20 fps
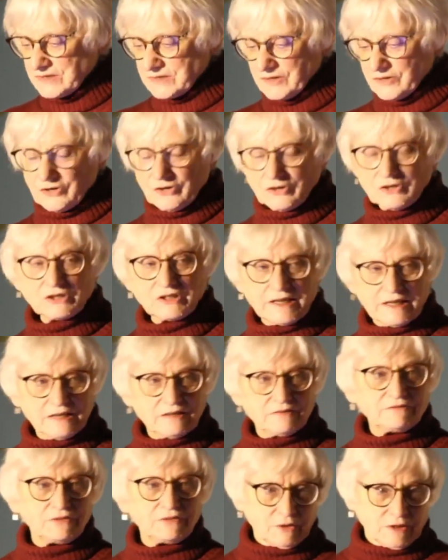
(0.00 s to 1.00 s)
an early
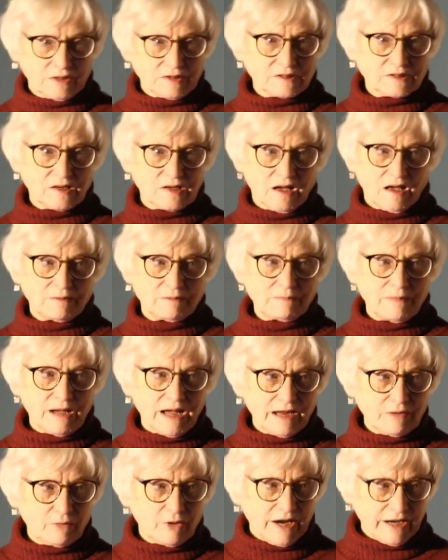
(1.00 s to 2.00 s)
influence on my
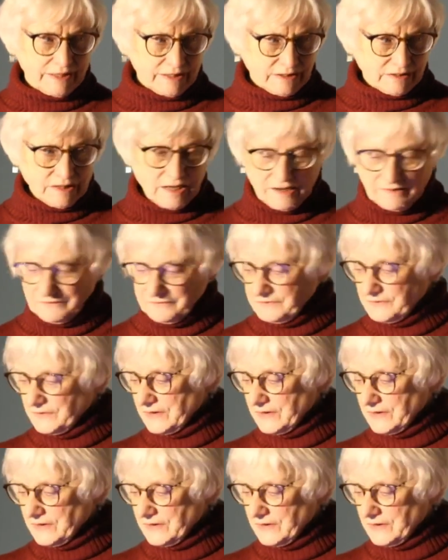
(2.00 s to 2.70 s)
writing life